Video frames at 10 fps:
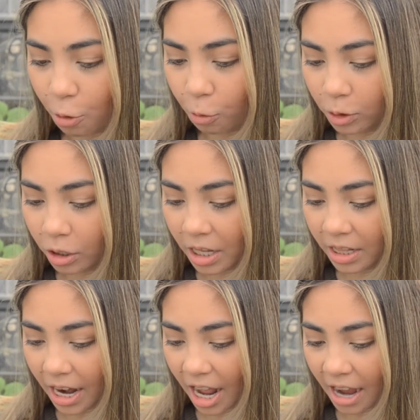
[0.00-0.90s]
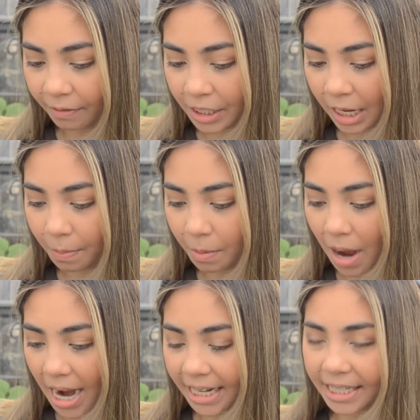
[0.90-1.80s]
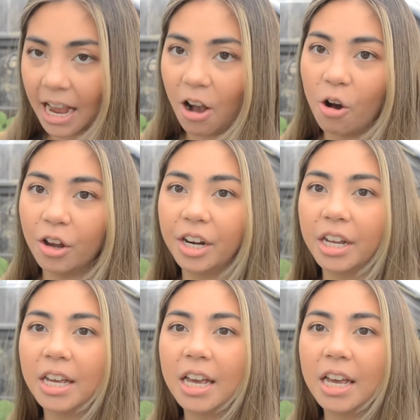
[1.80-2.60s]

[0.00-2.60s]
Also, thing that I have to keep in mind is that on